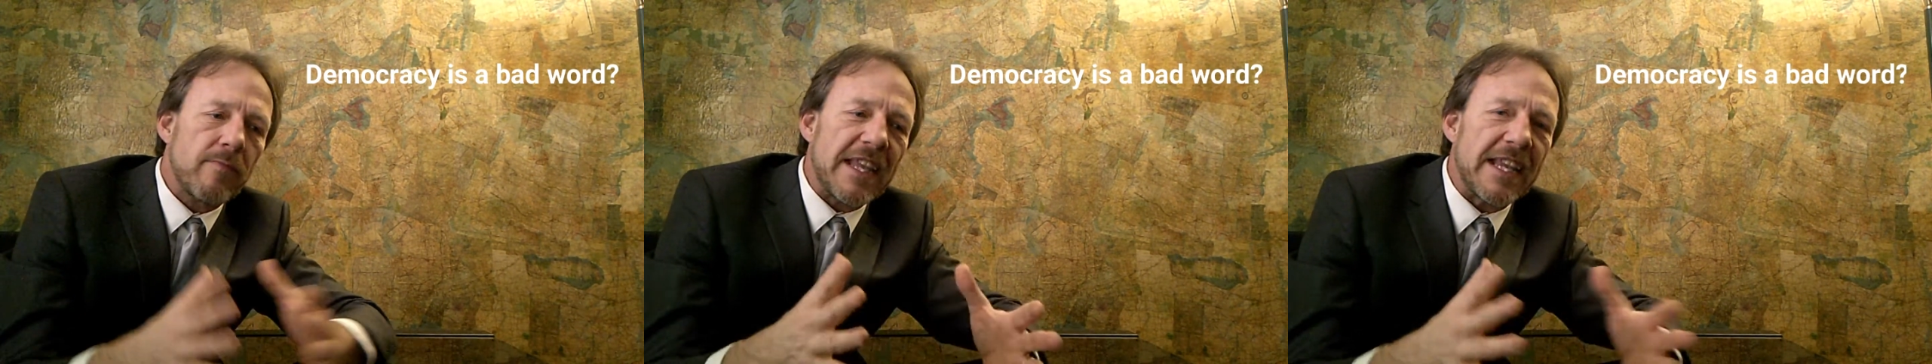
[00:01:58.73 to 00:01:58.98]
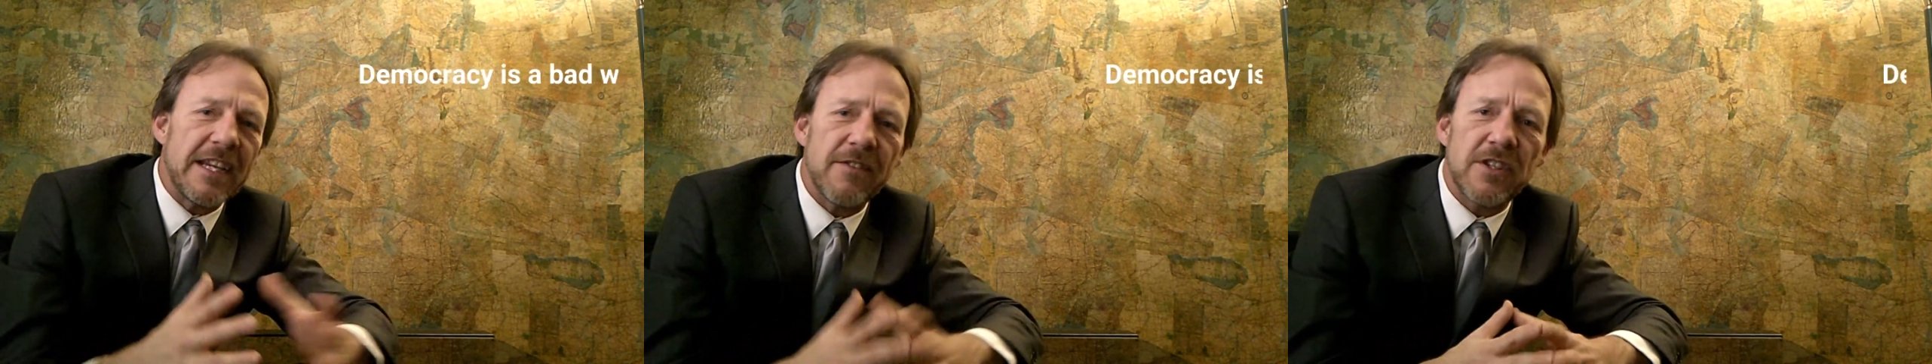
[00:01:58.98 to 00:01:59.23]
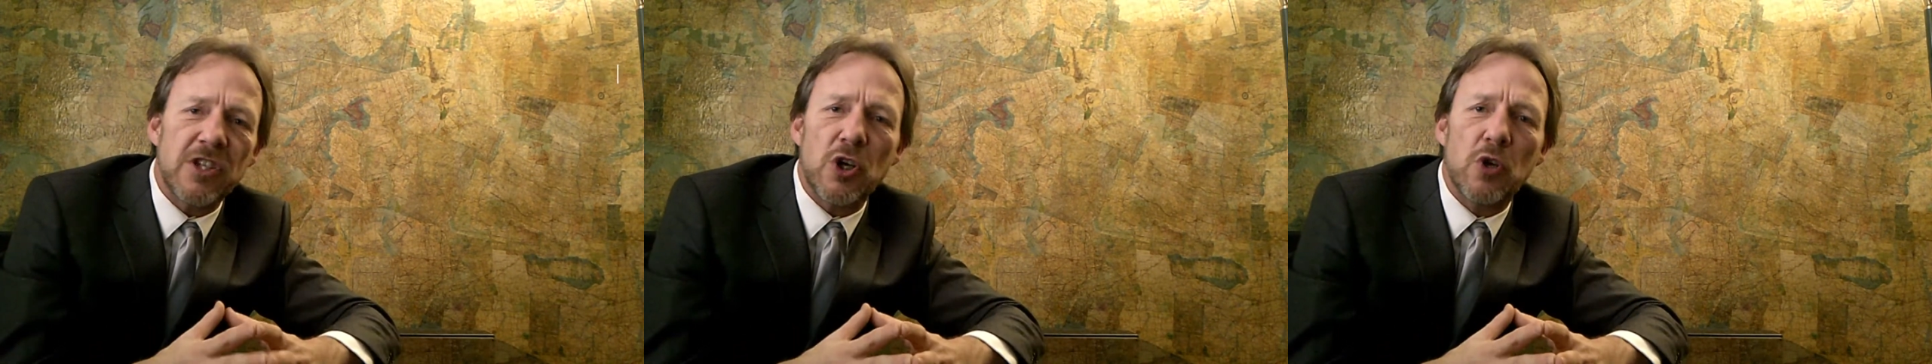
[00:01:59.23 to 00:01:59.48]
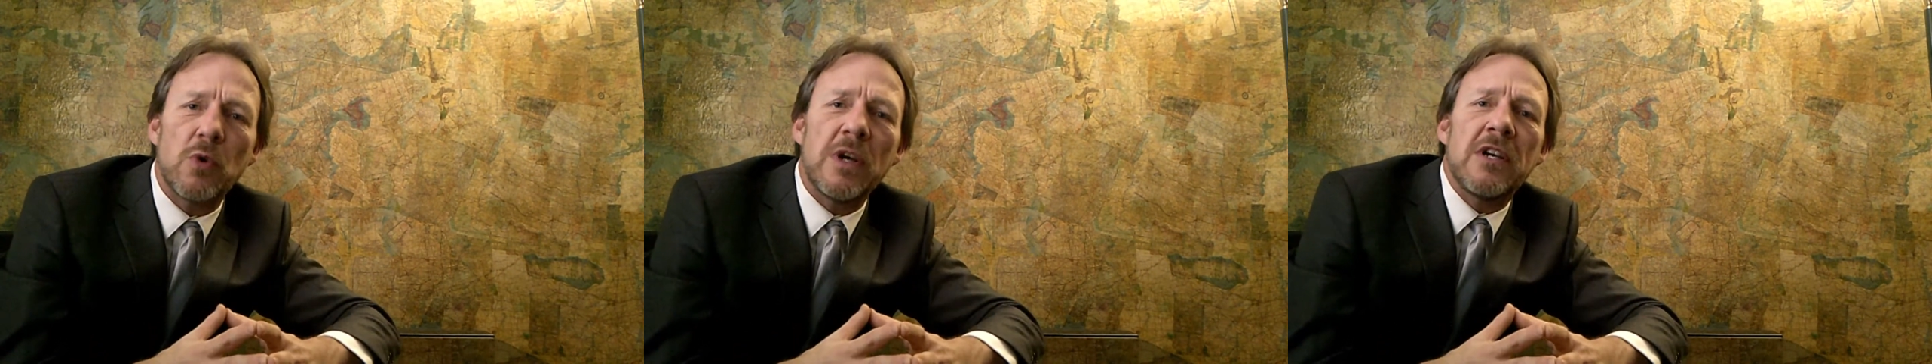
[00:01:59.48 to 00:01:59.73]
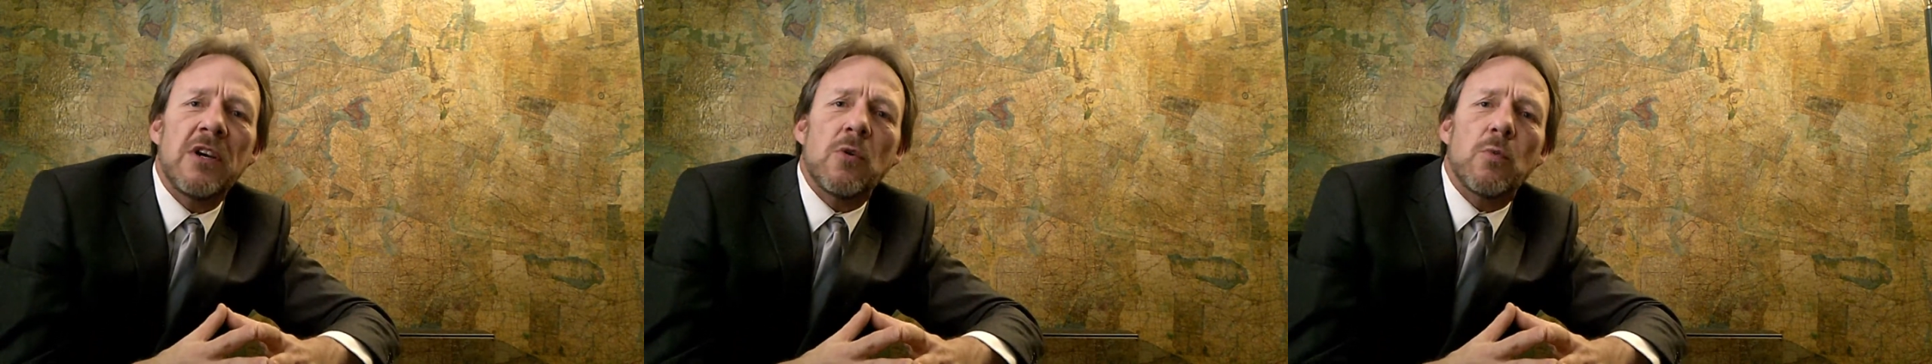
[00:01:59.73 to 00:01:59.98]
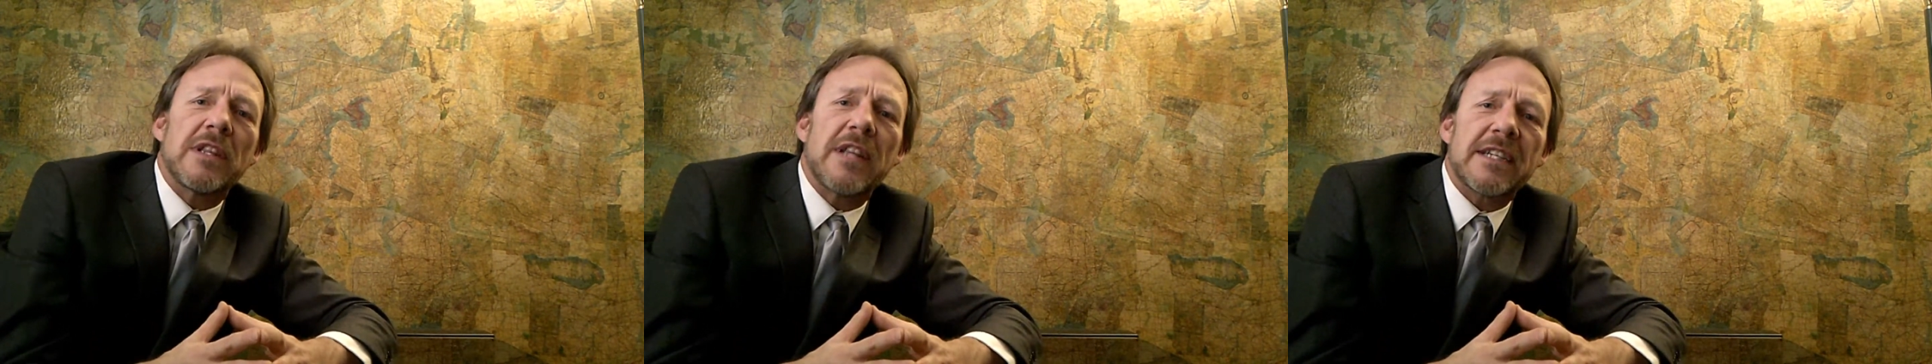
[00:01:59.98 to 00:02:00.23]
Even though
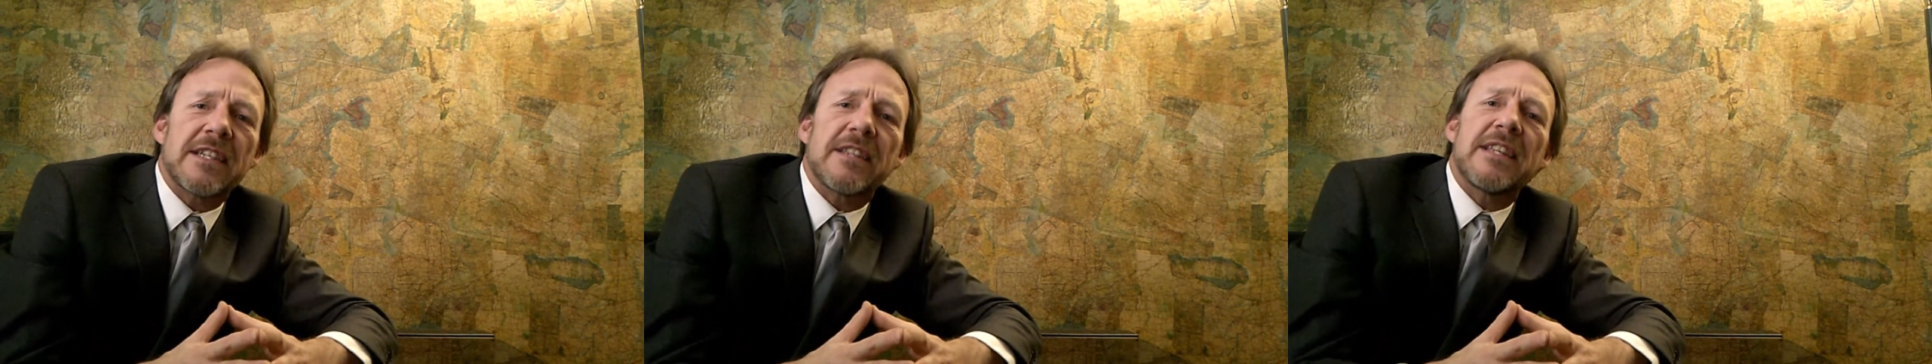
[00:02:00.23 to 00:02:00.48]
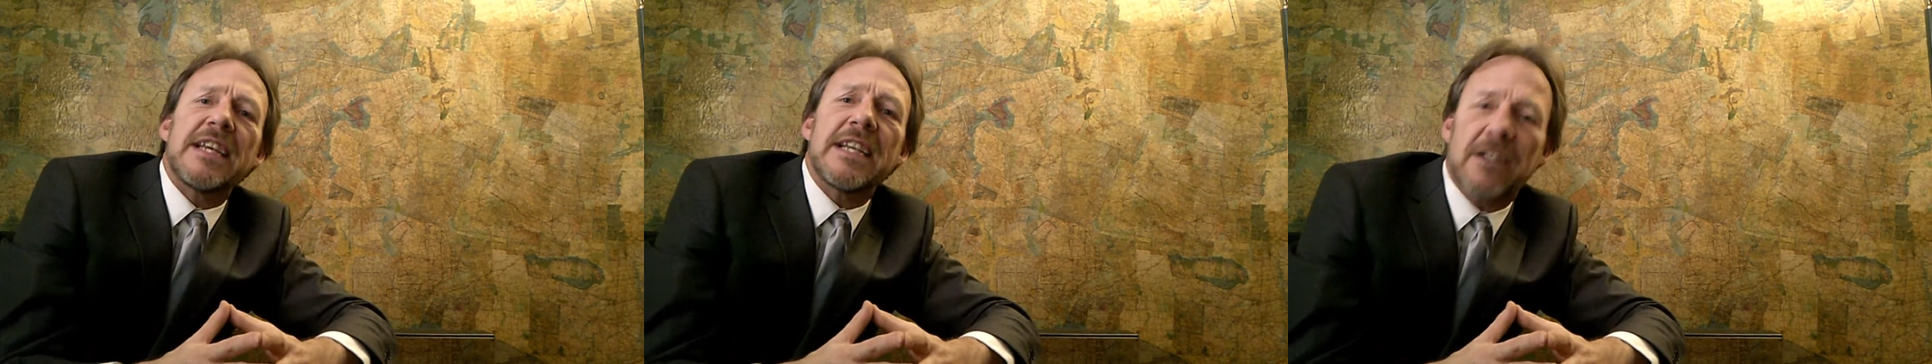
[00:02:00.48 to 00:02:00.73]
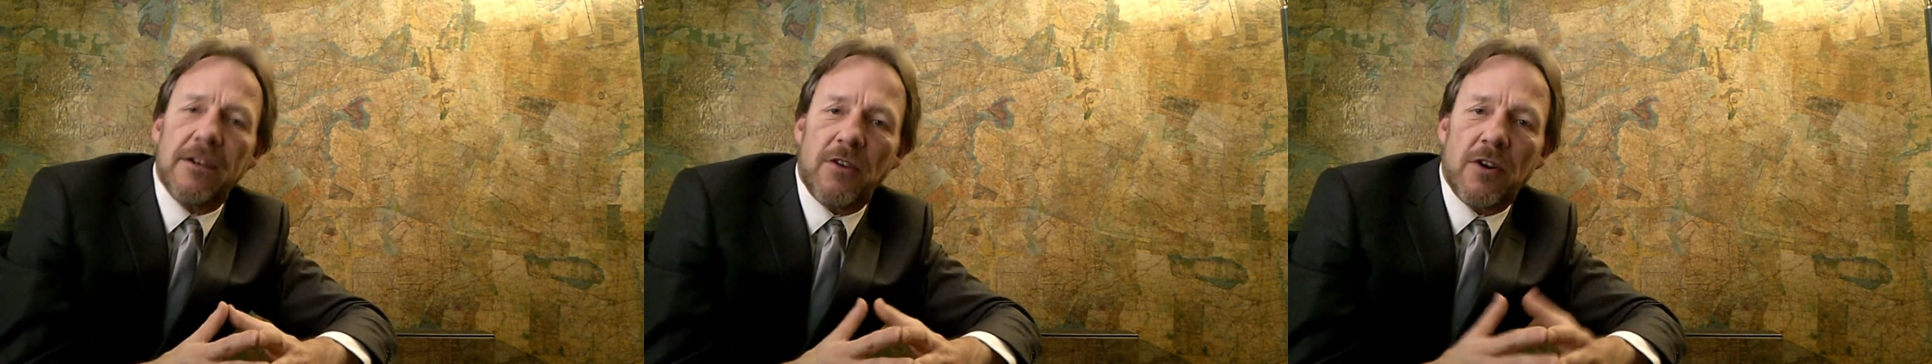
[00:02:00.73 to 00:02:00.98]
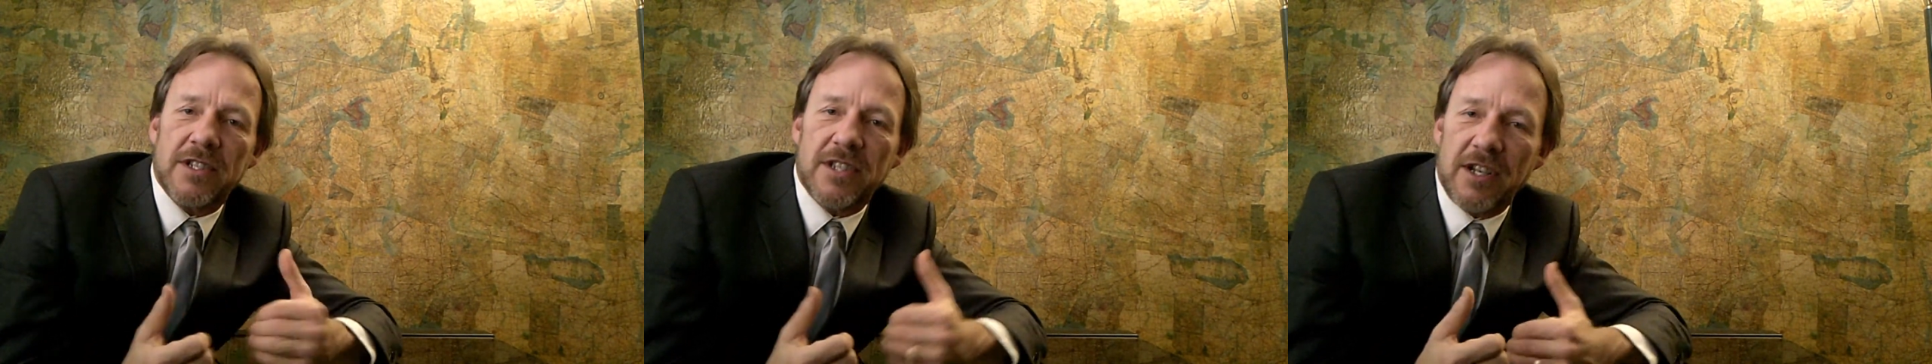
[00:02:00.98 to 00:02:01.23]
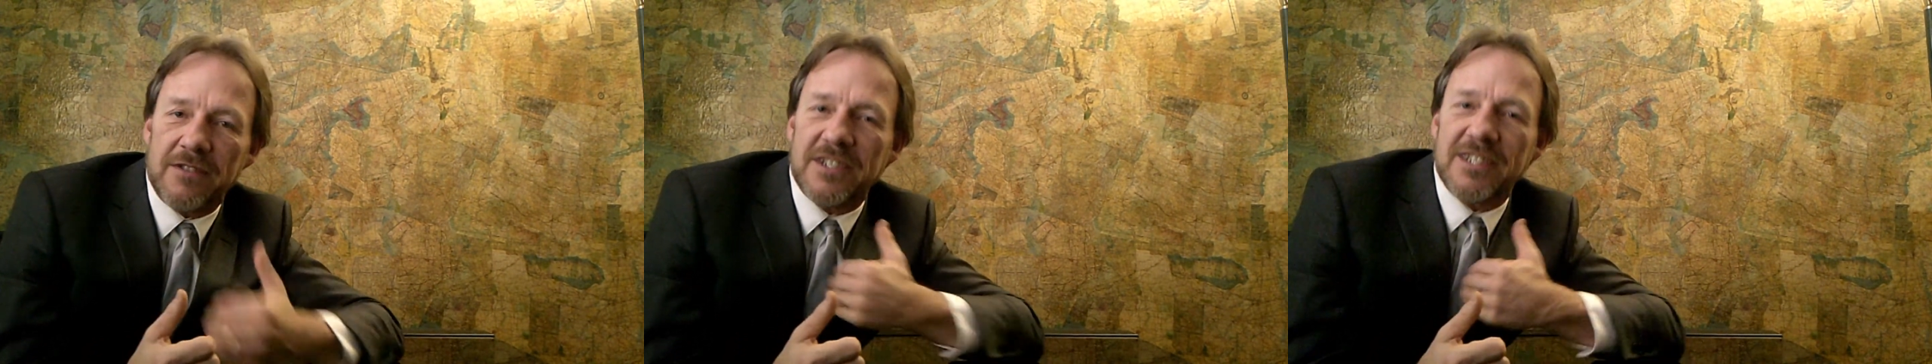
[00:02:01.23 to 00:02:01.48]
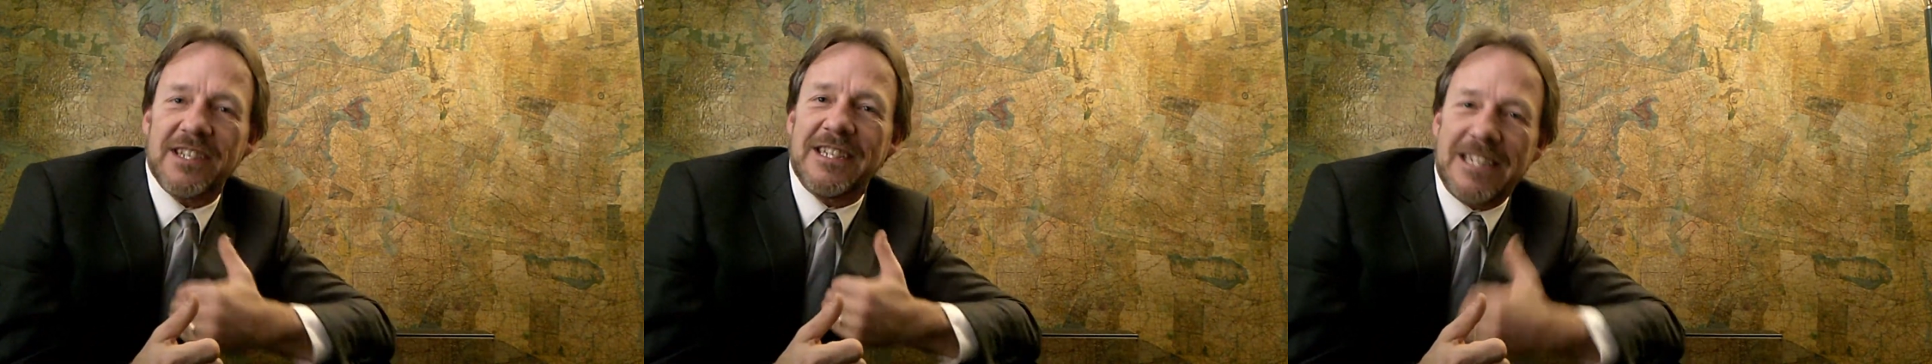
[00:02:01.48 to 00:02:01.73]
we like to think of ourselves
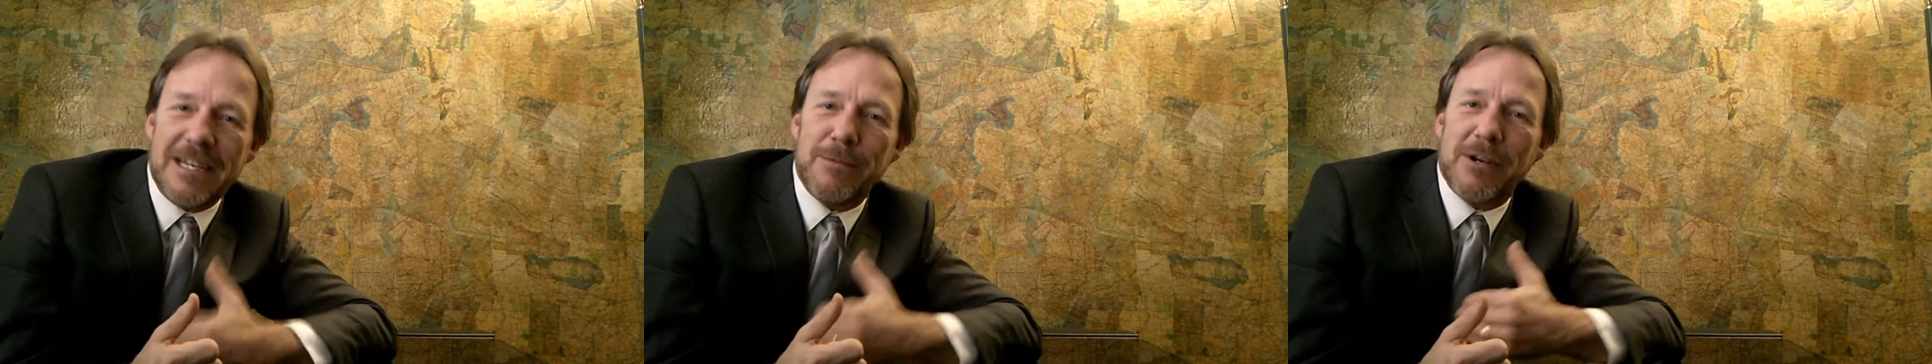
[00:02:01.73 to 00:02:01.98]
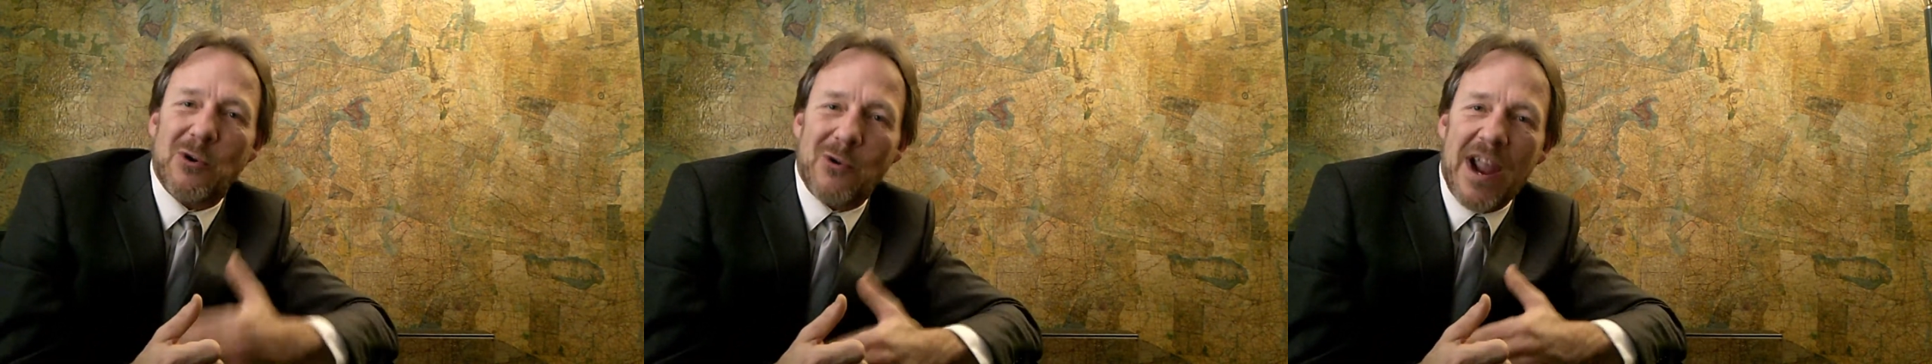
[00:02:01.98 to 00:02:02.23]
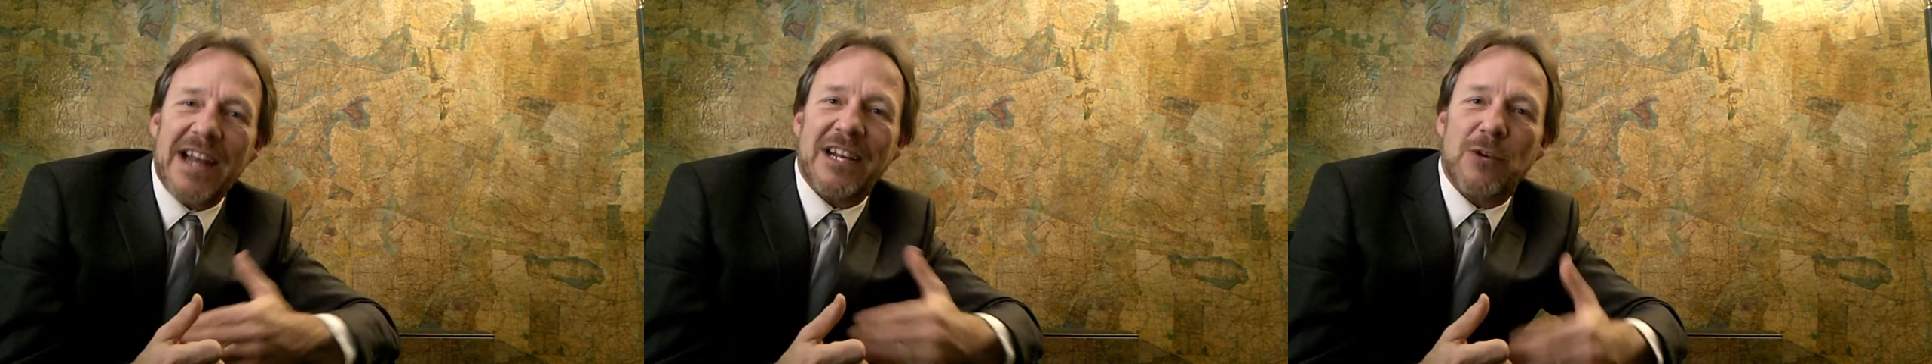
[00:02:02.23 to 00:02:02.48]
as a democratic